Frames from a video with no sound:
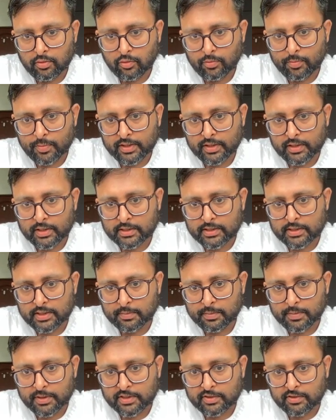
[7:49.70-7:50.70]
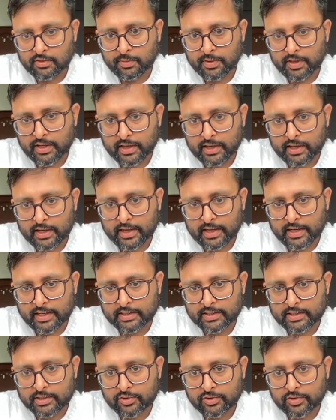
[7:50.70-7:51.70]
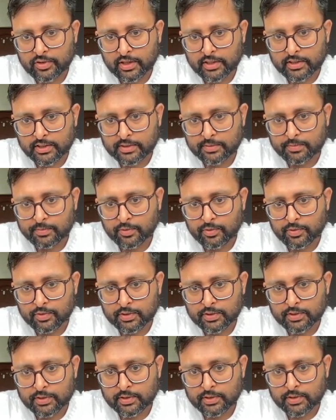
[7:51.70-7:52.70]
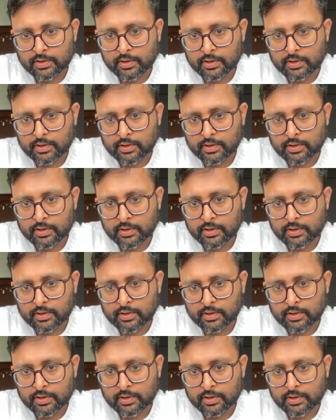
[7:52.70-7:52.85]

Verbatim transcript: open this up, this will be x transpose